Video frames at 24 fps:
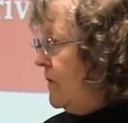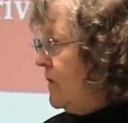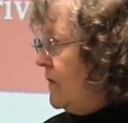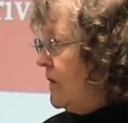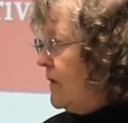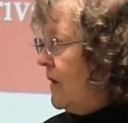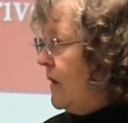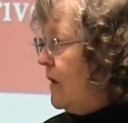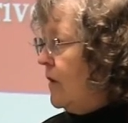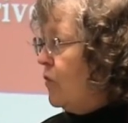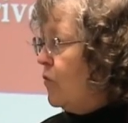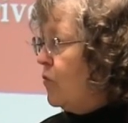It's
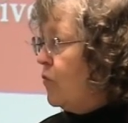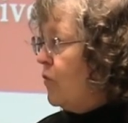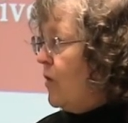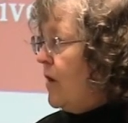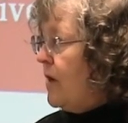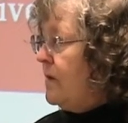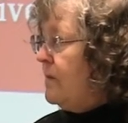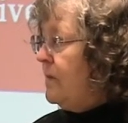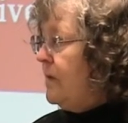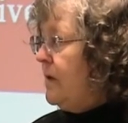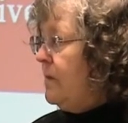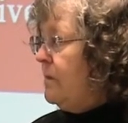
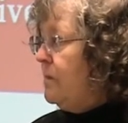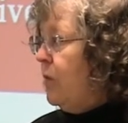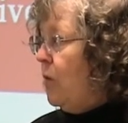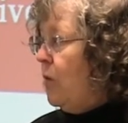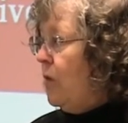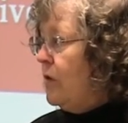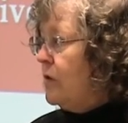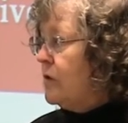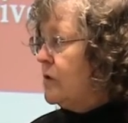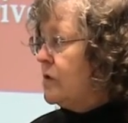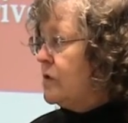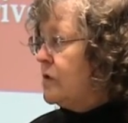incredibly
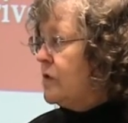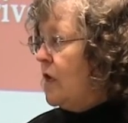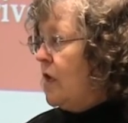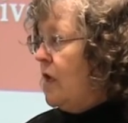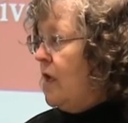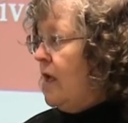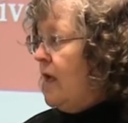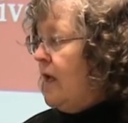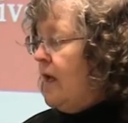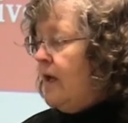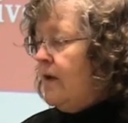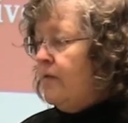important
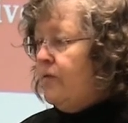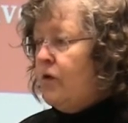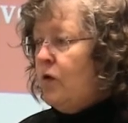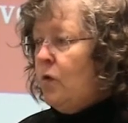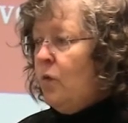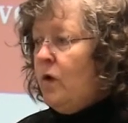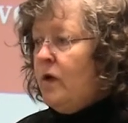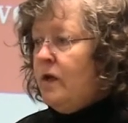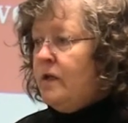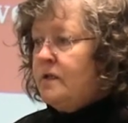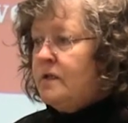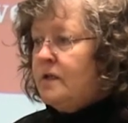if
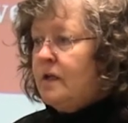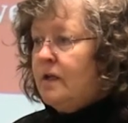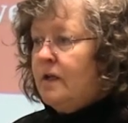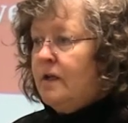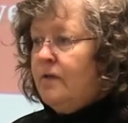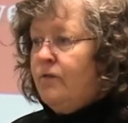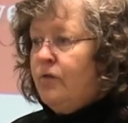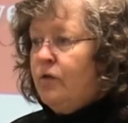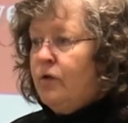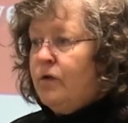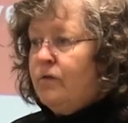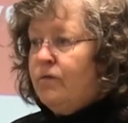you want to
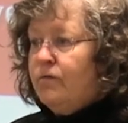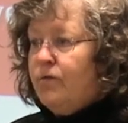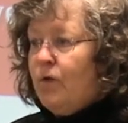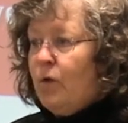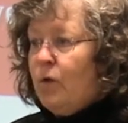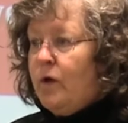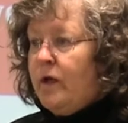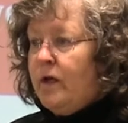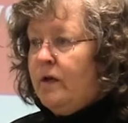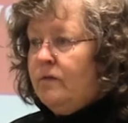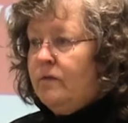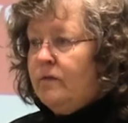deliver and
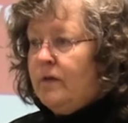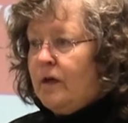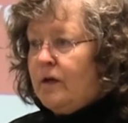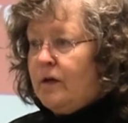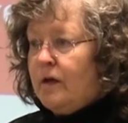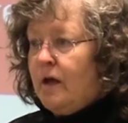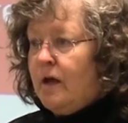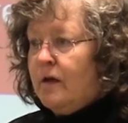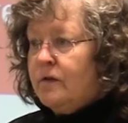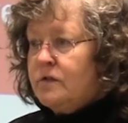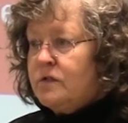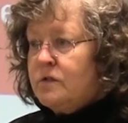focus
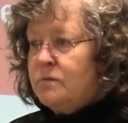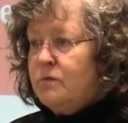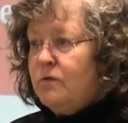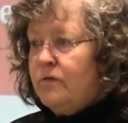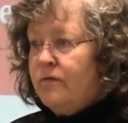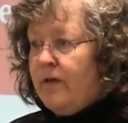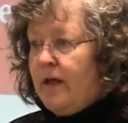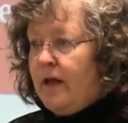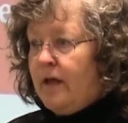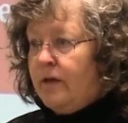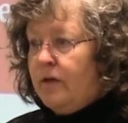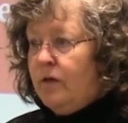on customer
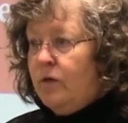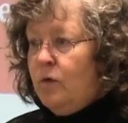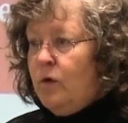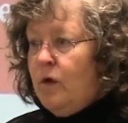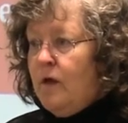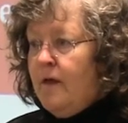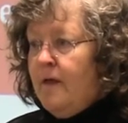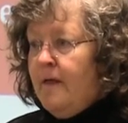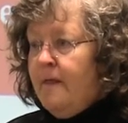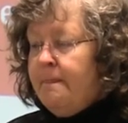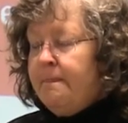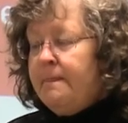value,
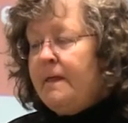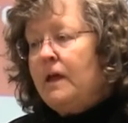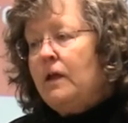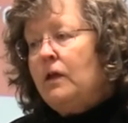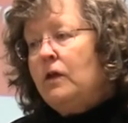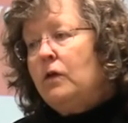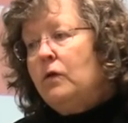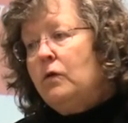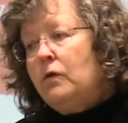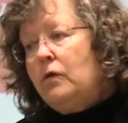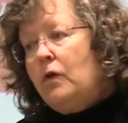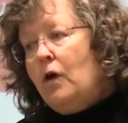
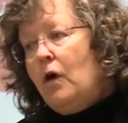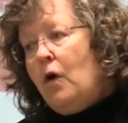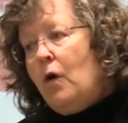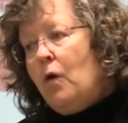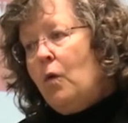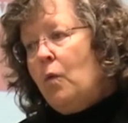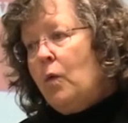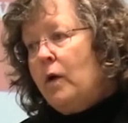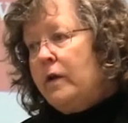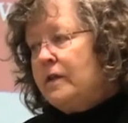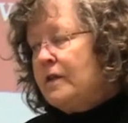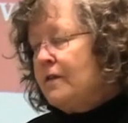that you
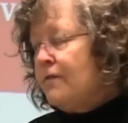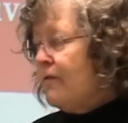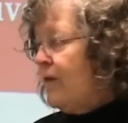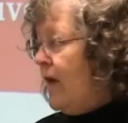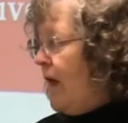know what the